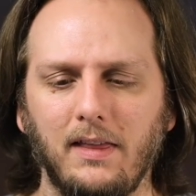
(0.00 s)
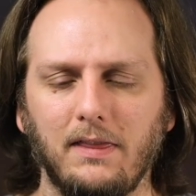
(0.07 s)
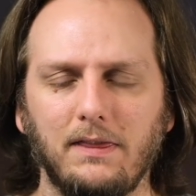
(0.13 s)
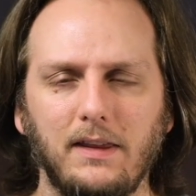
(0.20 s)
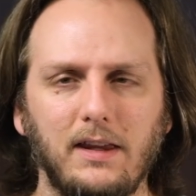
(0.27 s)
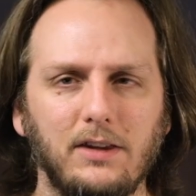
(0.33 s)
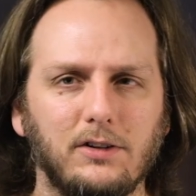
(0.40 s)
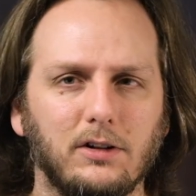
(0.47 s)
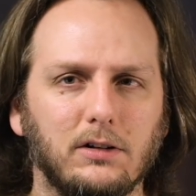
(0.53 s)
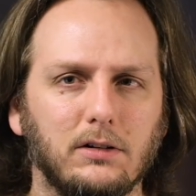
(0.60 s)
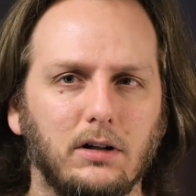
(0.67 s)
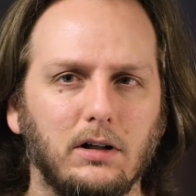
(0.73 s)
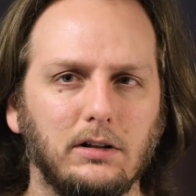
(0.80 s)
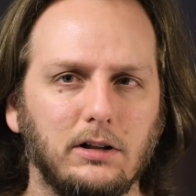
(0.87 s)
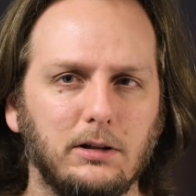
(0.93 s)
These are
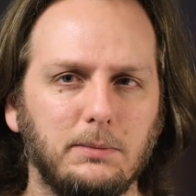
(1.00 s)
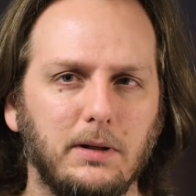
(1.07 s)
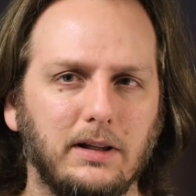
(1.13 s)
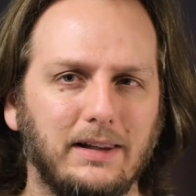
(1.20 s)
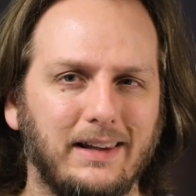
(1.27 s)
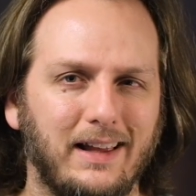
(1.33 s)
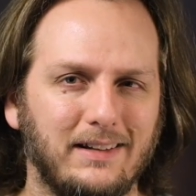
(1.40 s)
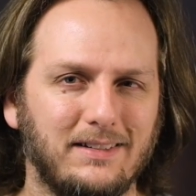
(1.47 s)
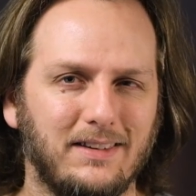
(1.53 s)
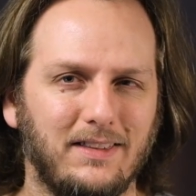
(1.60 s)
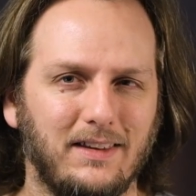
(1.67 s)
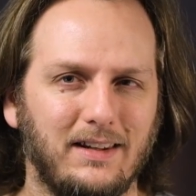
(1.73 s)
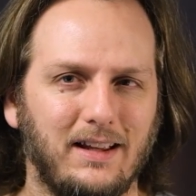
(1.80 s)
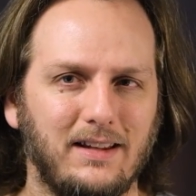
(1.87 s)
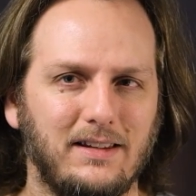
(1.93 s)
a little bit less
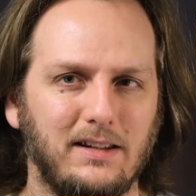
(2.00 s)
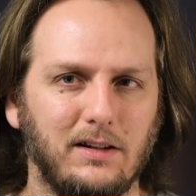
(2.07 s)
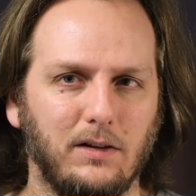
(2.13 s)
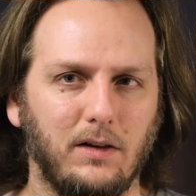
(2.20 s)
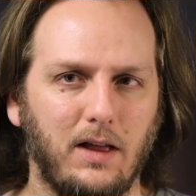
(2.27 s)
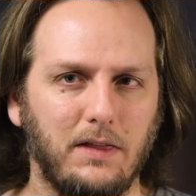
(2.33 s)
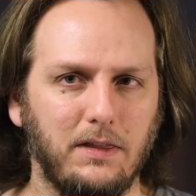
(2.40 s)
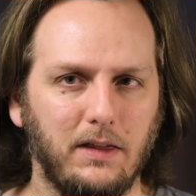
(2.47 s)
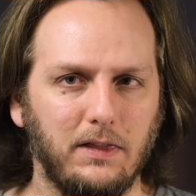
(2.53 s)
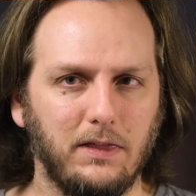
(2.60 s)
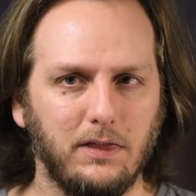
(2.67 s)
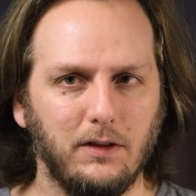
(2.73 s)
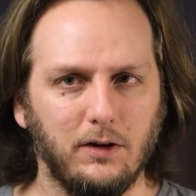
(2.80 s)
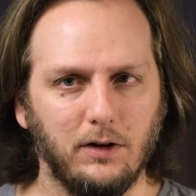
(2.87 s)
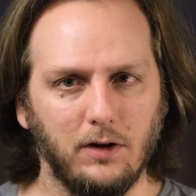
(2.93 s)
than ideal. I think
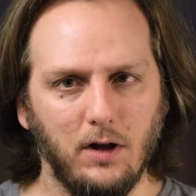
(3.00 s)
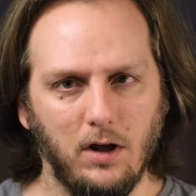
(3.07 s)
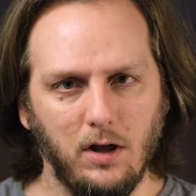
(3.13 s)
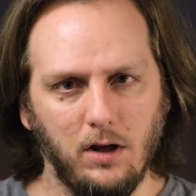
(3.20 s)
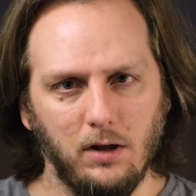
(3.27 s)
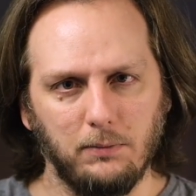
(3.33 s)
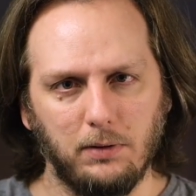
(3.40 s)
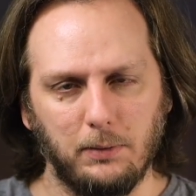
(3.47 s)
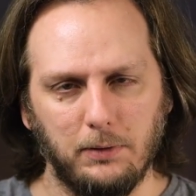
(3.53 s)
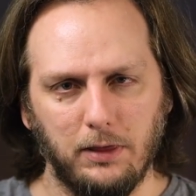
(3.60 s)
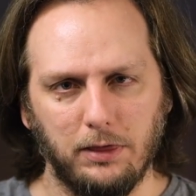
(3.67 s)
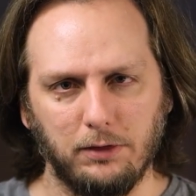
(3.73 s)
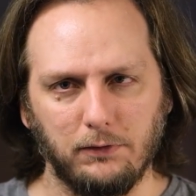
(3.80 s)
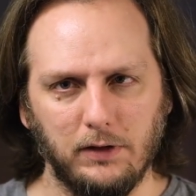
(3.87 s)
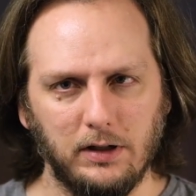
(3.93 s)
they're probably
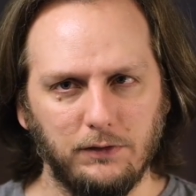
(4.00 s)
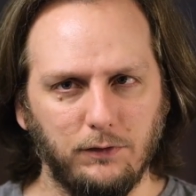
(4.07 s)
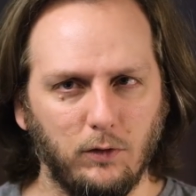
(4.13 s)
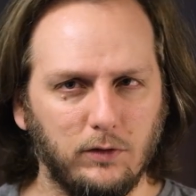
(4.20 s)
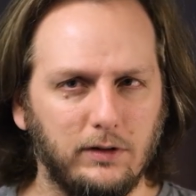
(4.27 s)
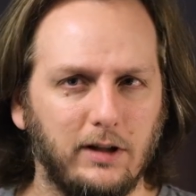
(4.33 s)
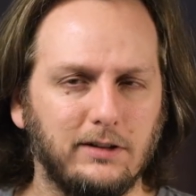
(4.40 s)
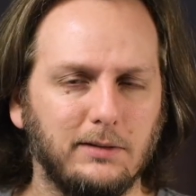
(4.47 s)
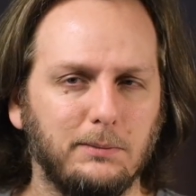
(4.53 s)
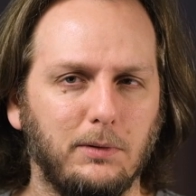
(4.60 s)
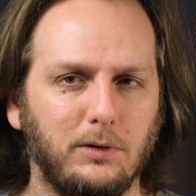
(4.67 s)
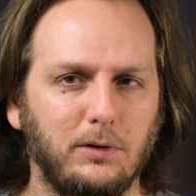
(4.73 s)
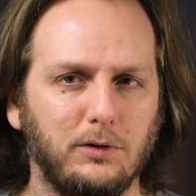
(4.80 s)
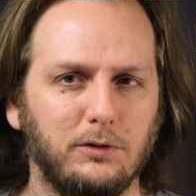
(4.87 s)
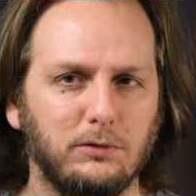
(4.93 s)
3 to 4
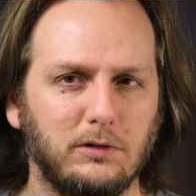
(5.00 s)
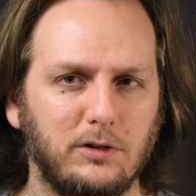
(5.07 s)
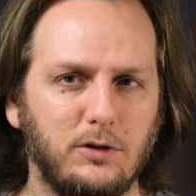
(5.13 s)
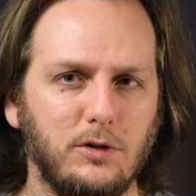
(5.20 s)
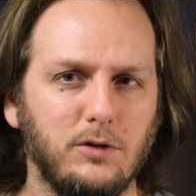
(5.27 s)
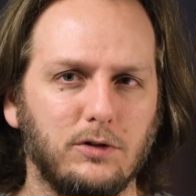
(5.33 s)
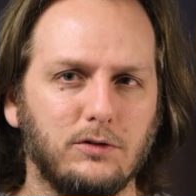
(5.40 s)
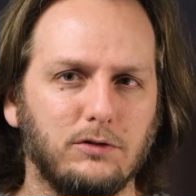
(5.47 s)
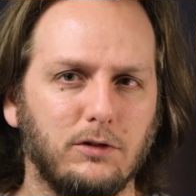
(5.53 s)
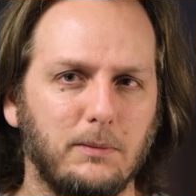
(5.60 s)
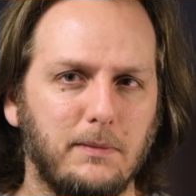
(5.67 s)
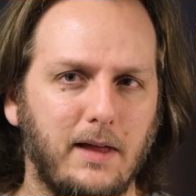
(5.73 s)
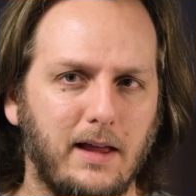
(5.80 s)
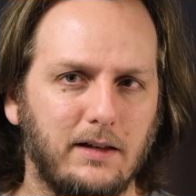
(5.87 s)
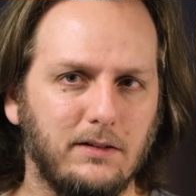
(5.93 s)
decibels reduced from
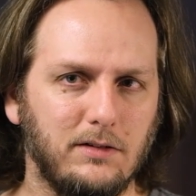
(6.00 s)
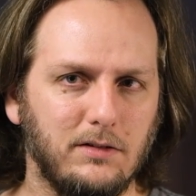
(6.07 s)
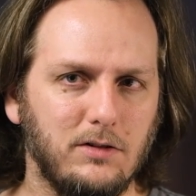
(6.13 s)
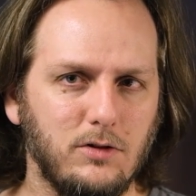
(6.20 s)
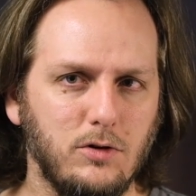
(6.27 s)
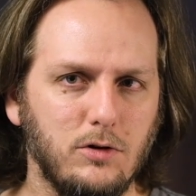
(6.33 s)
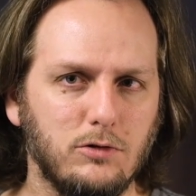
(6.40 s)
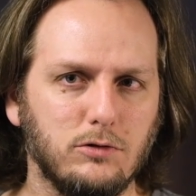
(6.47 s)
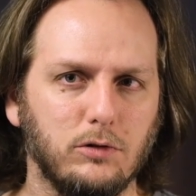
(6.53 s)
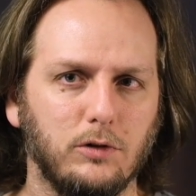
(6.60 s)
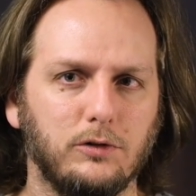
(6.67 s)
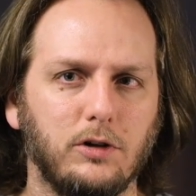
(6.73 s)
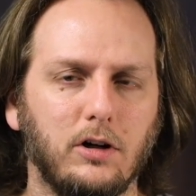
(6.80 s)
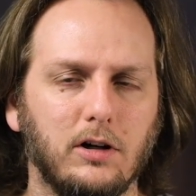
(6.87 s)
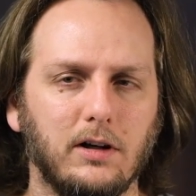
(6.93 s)
that neutral
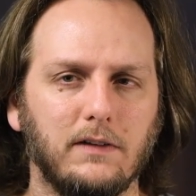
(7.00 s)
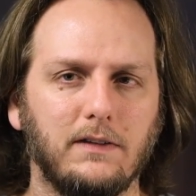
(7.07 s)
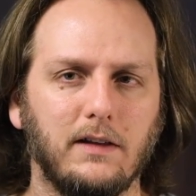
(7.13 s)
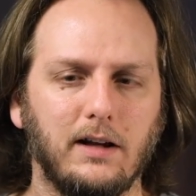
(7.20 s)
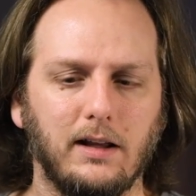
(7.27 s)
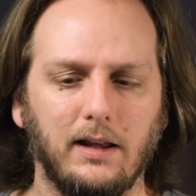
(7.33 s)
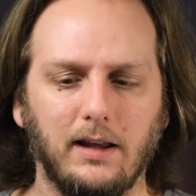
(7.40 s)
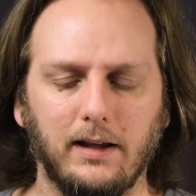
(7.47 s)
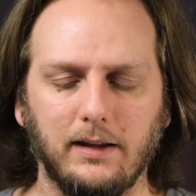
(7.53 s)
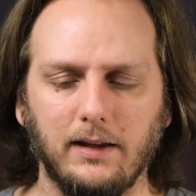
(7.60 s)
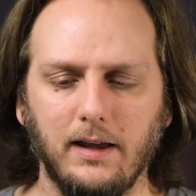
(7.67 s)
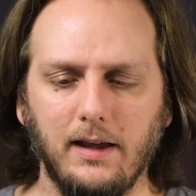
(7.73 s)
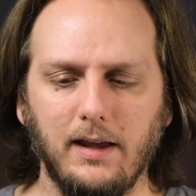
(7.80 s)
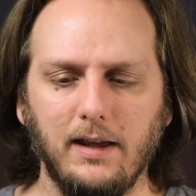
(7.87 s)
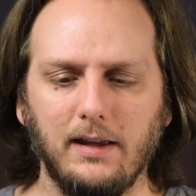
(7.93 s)
target that I like.
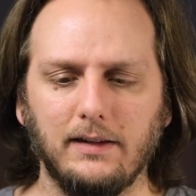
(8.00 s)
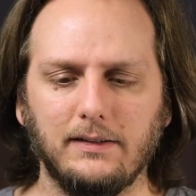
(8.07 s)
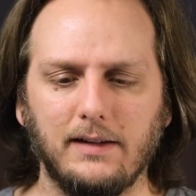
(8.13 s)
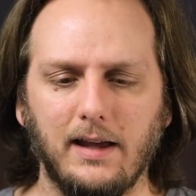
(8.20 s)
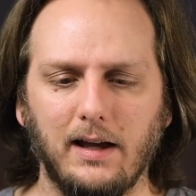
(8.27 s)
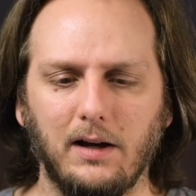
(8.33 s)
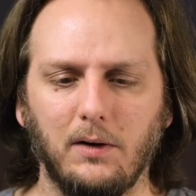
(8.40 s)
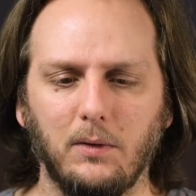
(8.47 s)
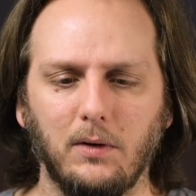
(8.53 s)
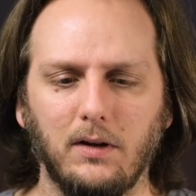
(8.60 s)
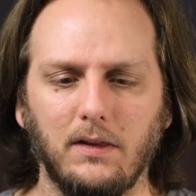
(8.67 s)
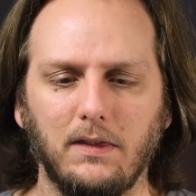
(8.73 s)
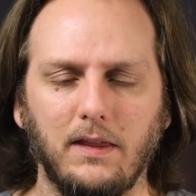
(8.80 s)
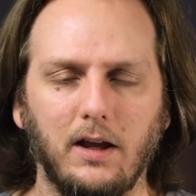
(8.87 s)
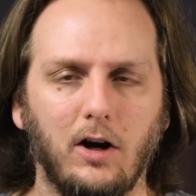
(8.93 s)
Now,
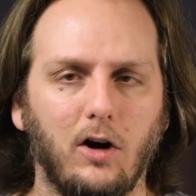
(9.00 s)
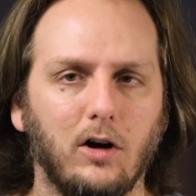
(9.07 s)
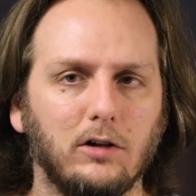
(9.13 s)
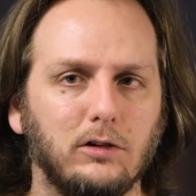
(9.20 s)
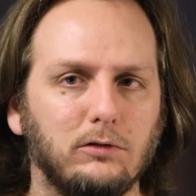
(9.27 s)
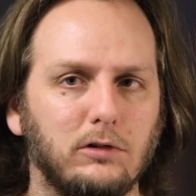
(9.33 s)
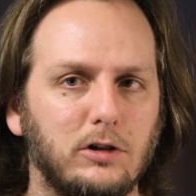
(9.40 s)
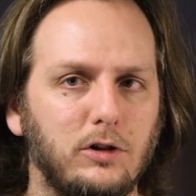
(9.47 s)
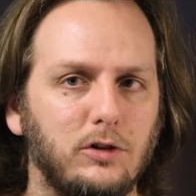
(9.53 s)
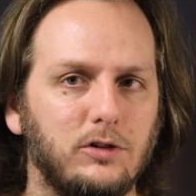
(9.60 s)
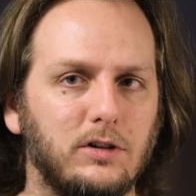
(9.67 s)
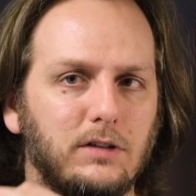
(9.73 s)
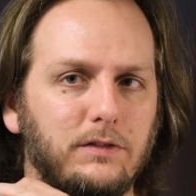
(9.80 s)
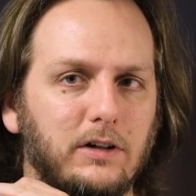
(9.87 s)
they are reduced in a